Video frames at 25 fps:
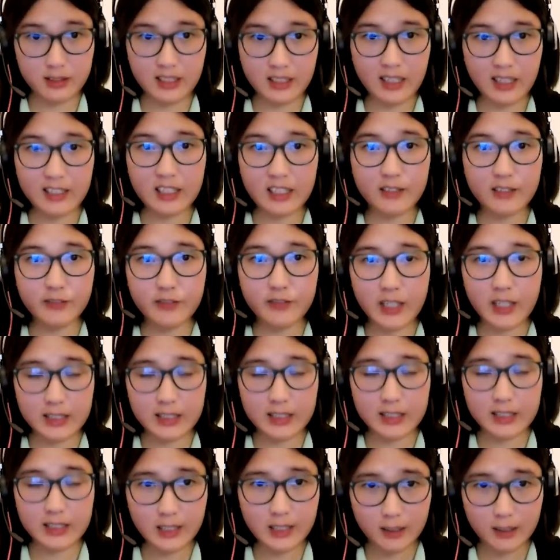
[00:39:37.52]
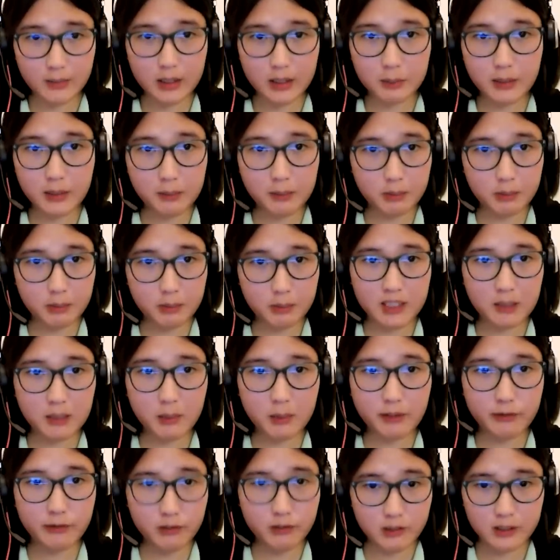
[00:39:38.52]
And I've made this comment publicly
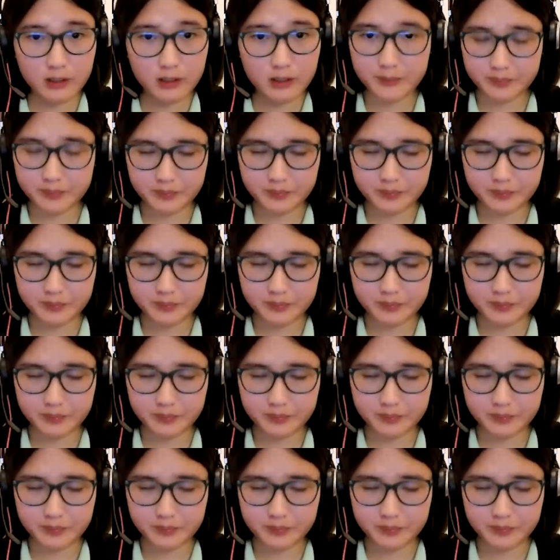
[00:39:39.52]
before.